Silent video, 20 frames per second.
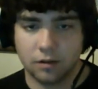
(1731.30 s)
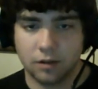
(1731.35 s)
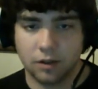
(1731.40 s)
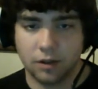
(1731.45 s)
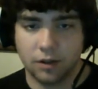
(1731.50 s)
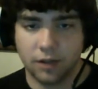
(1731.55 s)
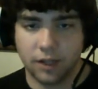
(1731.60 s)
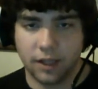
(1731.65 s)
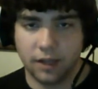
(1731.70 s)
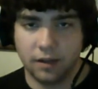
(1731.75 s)

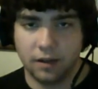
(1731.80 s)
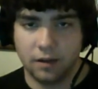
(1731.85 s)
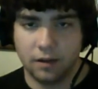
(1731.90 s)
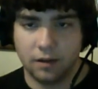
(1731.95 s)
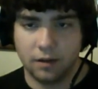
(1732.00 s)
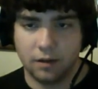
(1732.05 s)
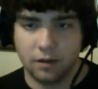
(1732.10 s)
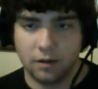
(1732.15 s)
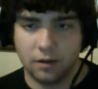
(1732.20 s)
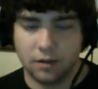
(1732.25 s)
Okay.
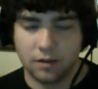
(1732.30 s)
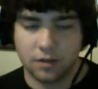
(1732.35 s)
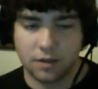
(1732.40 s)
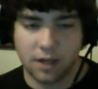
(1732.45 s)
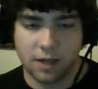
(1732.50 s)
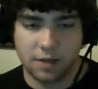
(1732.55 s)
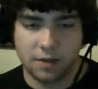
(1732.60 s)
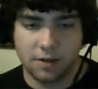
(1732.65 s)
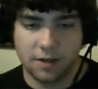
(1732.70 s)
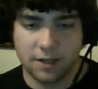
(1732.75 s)
So yeah,
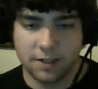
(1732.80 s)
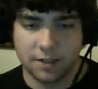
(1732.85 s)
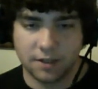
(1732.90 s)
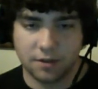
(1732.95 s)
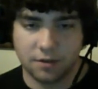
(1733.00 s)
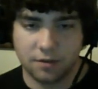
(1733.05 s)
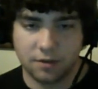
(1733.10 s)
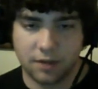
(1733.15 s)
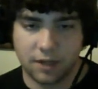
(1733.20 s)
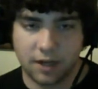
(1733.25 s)
you guys go
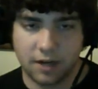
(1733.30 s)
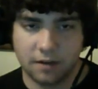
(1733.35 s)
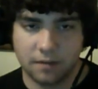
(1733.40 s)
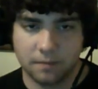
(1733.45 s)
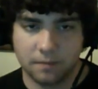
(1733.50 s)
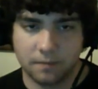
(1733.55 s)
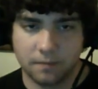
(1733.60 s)
through there.